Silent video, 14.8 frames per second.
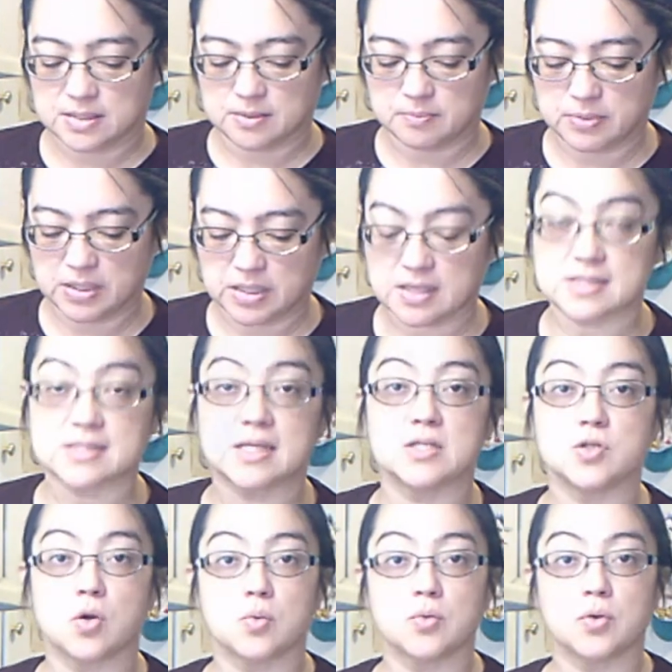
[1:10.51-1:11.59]
because I
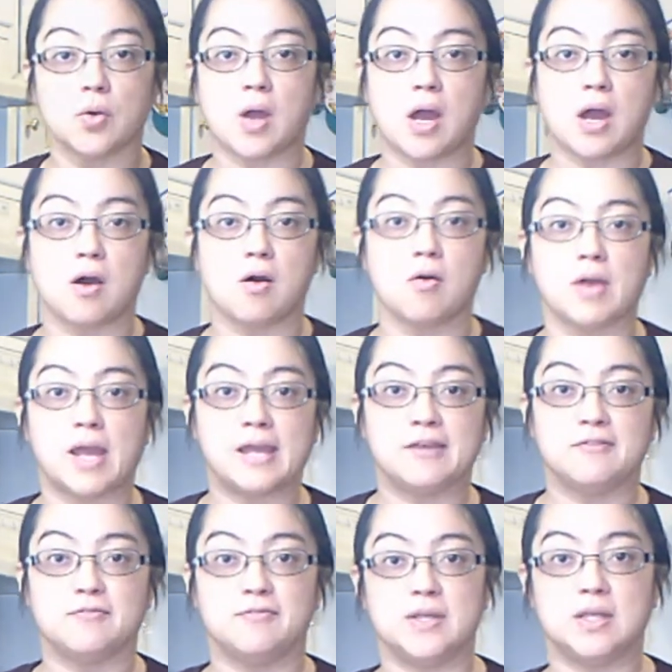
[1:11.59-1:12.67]
don't know how a
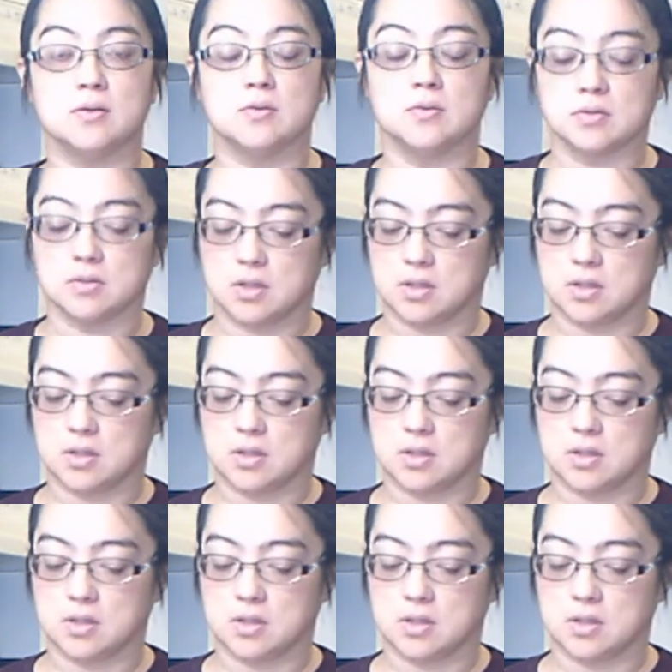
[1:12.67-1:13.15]
veal